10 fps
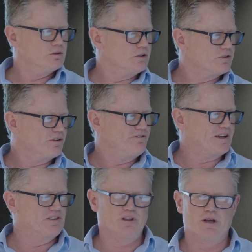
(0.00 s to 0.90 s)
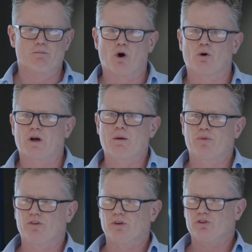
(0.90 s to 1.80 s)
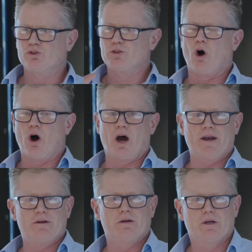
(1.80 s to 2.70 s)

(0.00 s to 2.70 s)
it's effectively a moral compass that should guide